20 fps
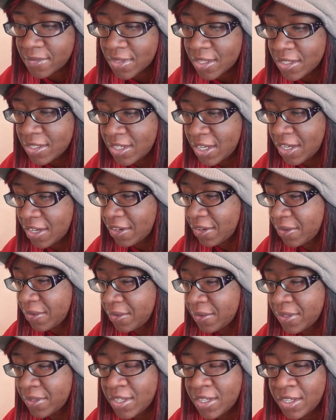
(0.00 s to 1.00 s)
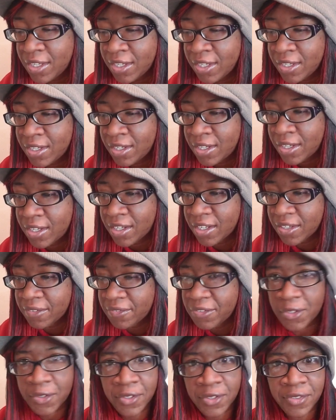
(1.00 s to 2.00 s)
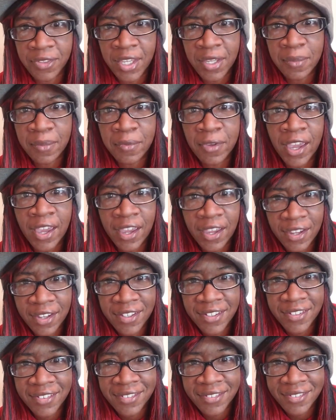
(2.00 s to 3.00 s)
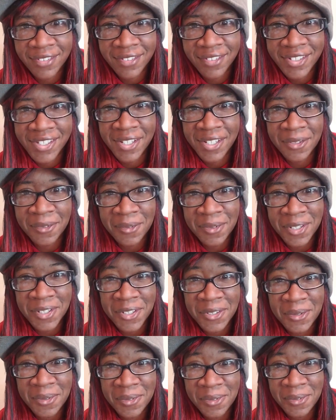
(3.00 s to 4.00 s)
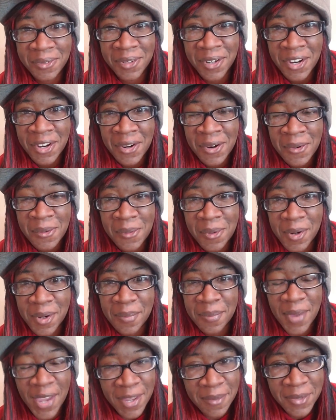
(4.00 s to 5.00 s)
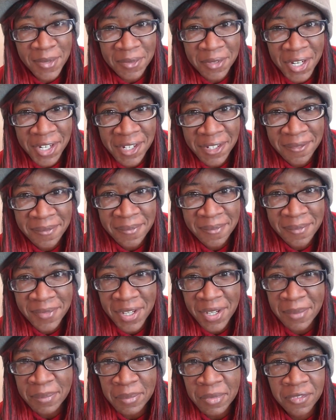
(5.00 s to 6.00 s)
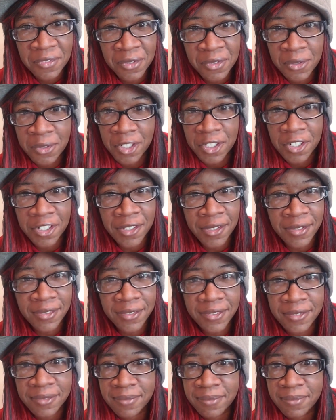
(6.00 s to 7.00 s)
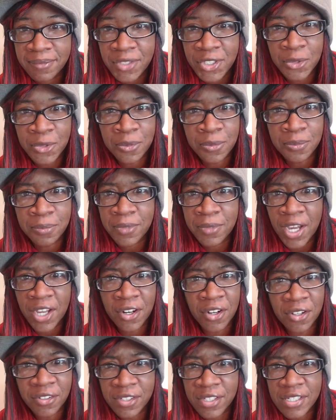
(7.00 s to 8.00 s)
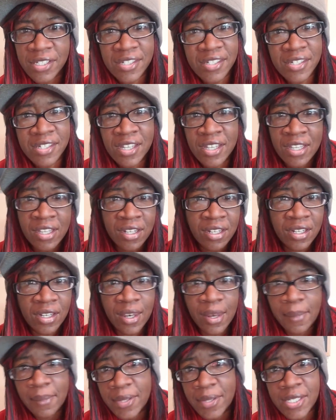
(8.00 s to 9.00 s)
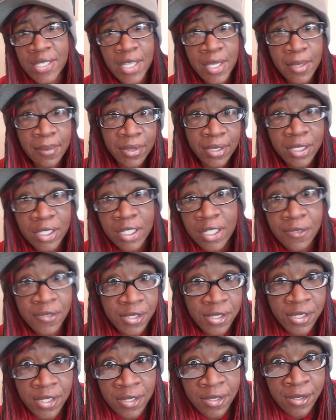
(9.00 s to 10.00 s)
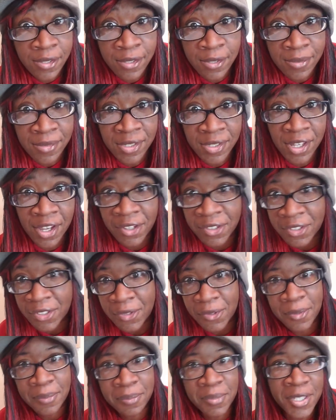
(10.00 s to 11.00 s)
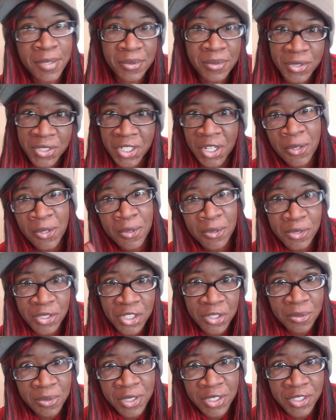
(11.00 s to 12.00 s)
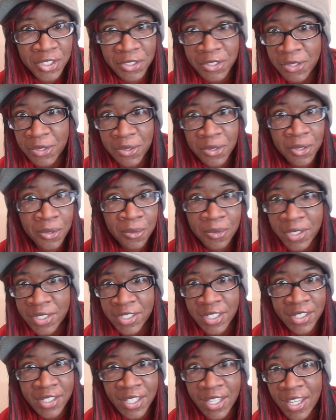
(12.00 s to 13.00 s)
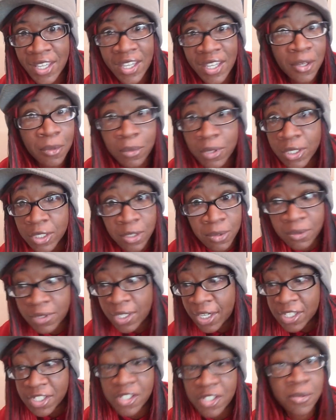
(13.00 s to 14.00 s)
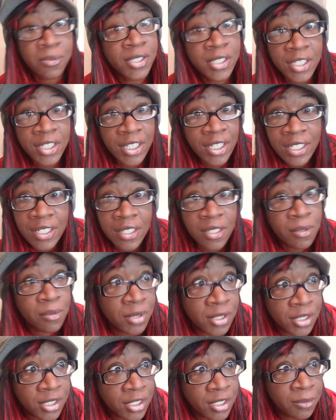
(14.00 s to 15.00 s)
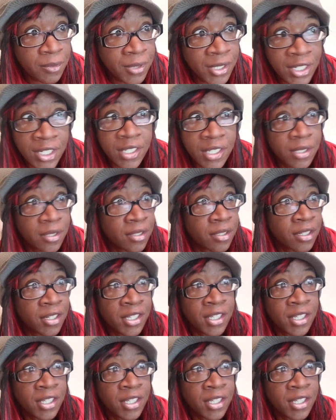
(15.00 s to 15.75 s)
Now, if you can think back to when you were a baby, right? Before you got all these limiting belief systems on you, and people told you what to do and what to think and what to watch and what to eat and what to read and